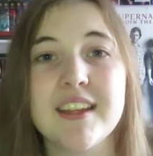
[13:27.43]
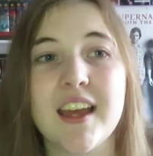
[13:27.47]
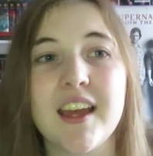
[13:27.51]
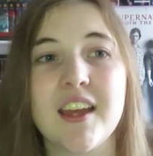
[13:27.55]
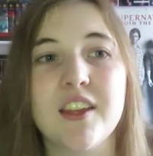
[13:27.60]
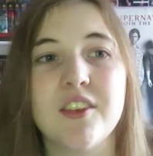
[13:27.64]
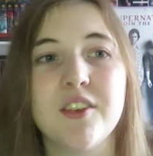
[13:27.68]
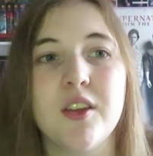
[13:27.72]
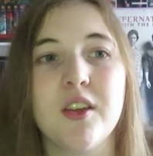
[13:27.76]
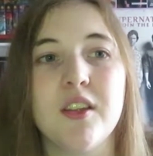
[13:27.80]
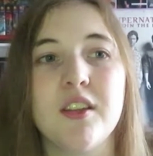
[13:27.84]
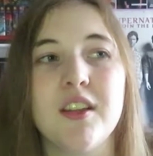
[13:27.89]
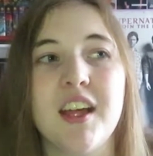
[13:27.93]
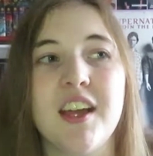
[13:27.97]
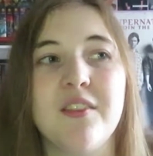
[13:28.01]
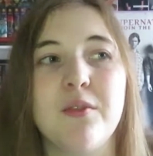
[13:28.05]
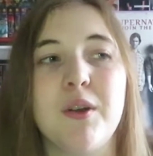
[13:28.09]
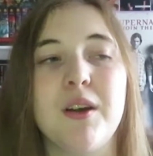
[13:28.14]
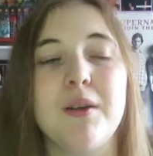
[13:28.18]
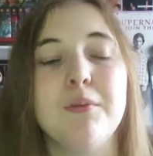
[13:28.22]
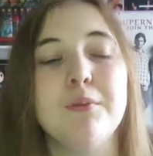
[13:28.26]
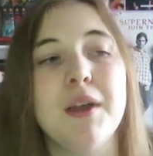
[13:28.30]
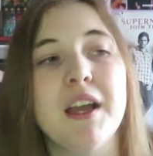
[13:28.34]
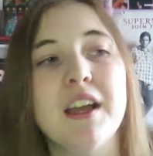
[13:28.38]
and her life
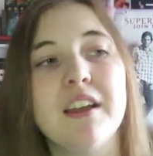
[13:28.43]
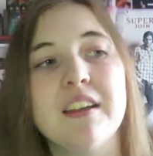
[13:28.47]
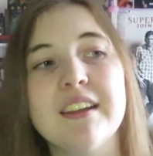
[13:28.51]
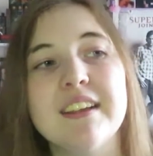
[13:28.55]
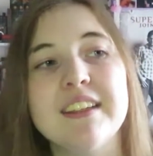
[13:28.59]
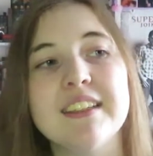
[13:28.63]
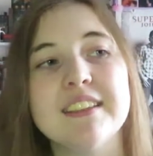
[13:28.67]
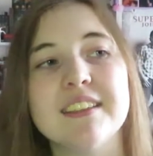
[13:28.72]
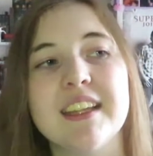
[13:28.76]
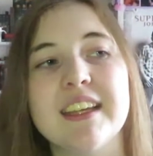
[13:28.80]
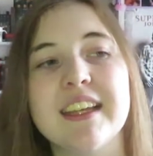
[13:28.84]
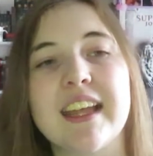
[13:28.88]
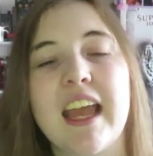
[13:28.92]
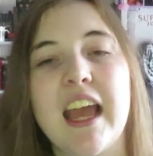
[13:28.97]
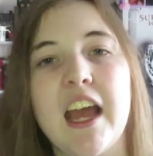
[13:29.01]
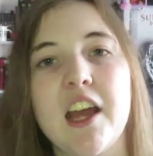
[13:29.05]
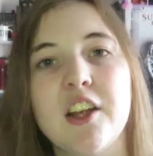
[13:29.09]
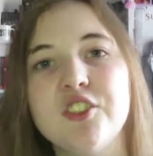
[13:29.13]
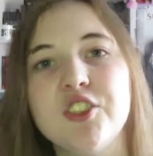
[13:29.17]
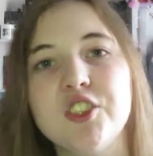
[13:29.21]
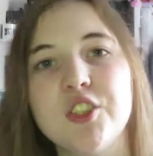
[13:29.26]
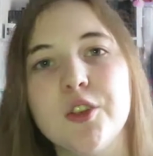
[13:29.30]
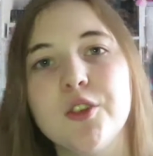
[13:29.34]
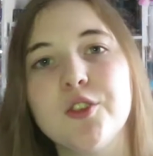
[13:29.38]
while married, and like how
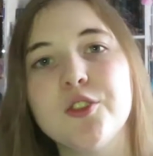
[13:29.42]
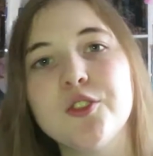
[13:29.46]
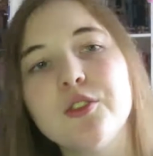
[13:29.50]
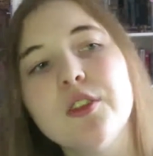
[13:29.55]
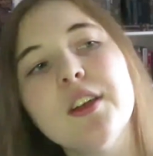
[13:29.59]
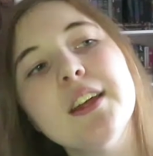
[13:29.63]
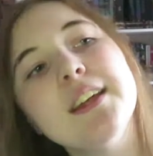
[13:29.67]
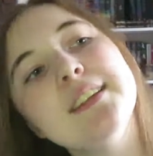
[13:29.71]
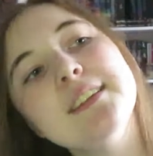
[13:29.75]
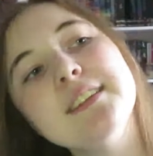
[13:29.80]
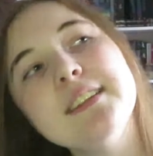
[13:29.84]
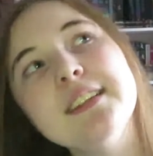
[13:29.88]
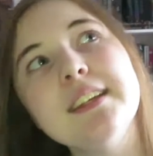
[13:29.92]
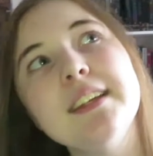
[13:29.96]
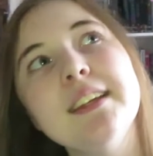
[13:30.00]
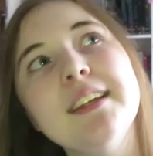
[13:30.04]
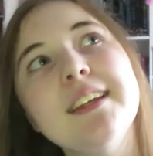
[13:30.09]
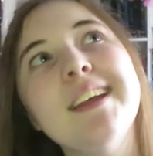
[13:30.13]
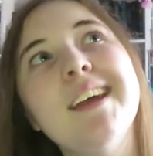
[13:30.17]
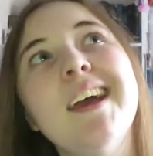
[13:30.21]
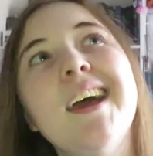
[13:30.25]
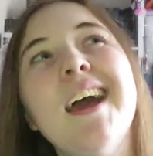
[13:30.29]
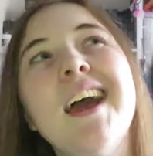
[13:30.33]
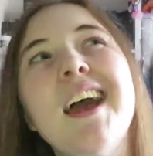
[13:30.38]
she goes
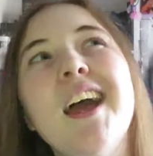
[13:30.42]
crazy,